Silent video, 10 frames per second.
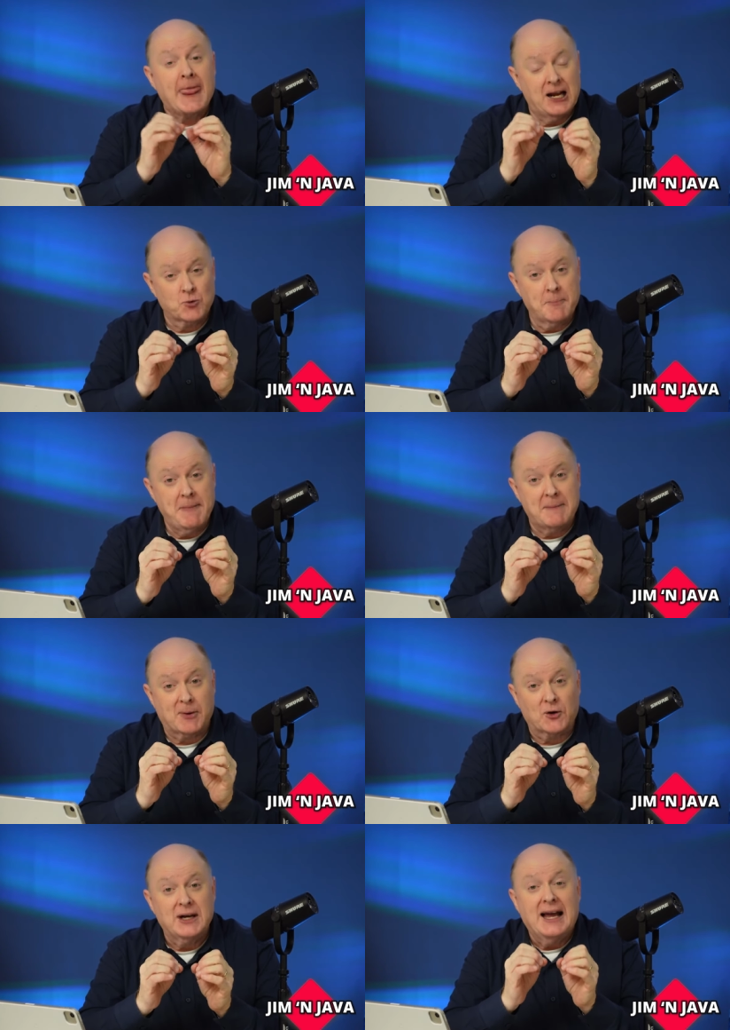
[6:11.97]
And
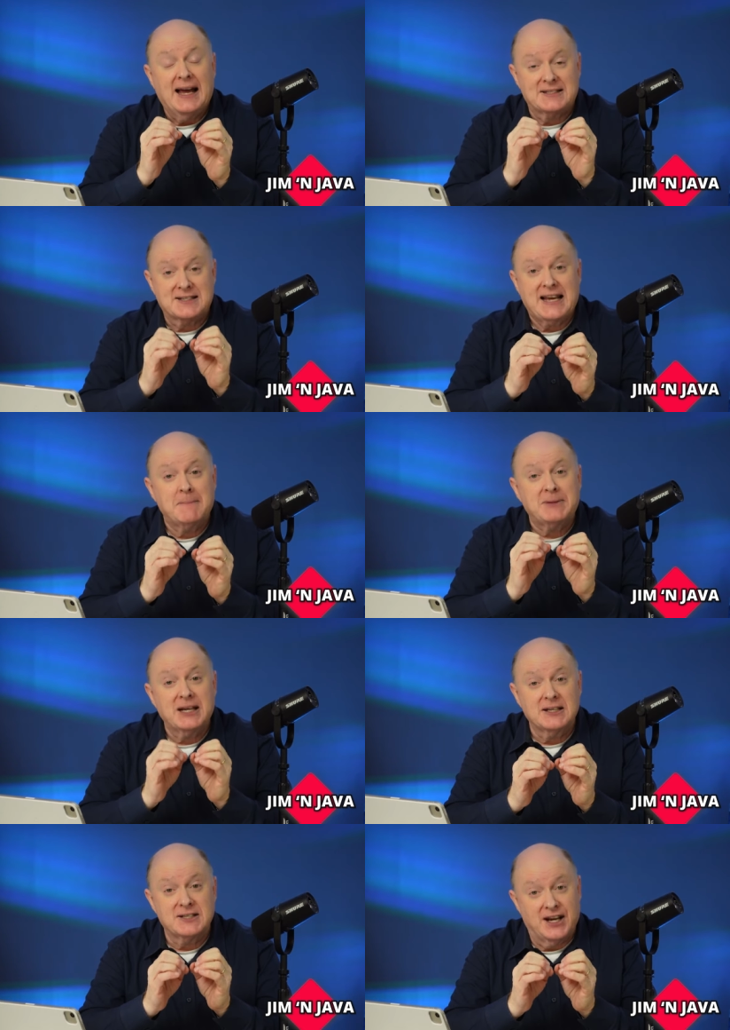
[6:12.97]
remember, as
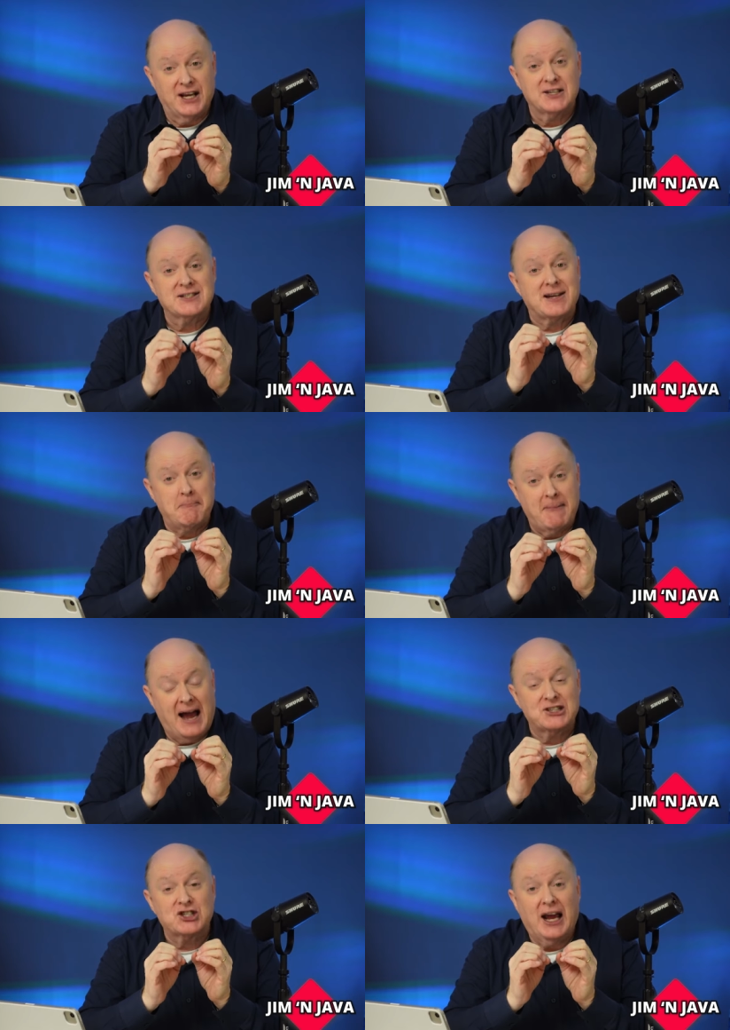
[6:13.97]
tempting as it is to
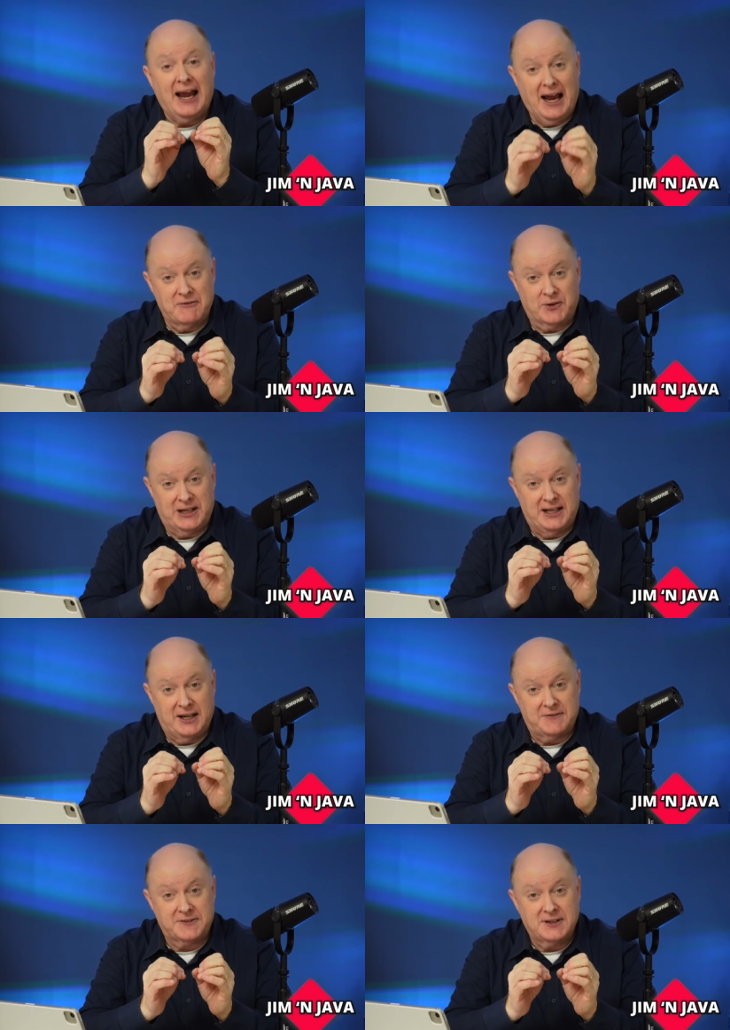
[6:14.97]
match every
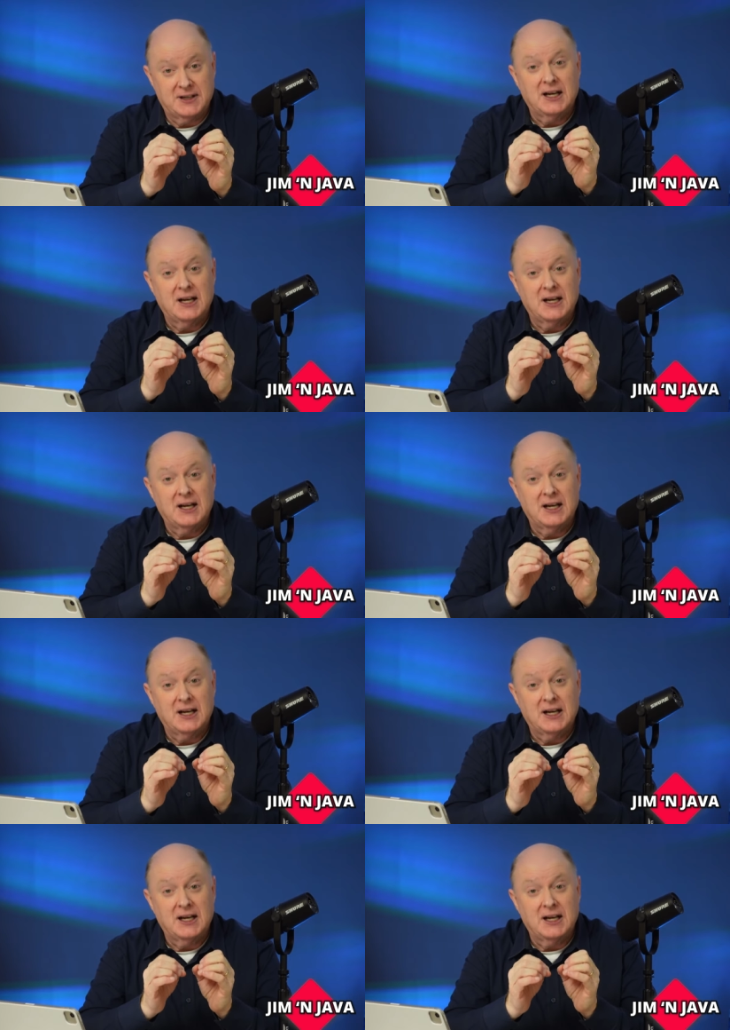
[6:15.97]
gift,